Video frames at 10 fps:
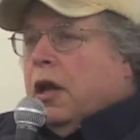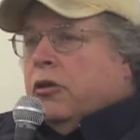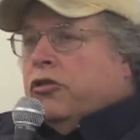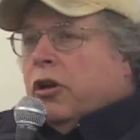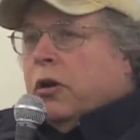
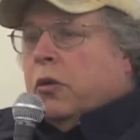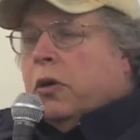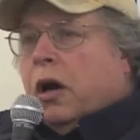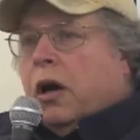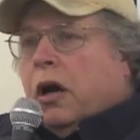
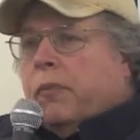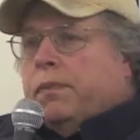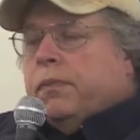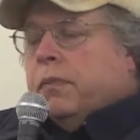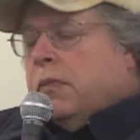So um,
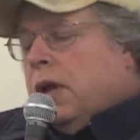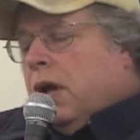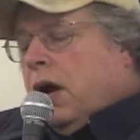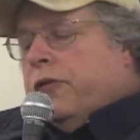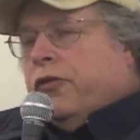
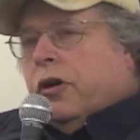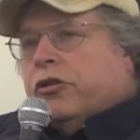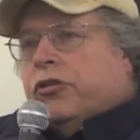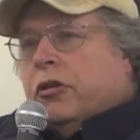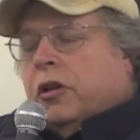
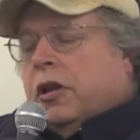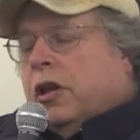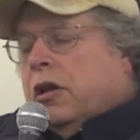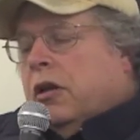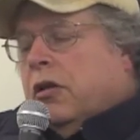
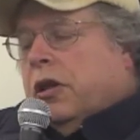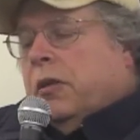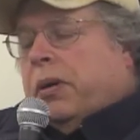Unfortunately, the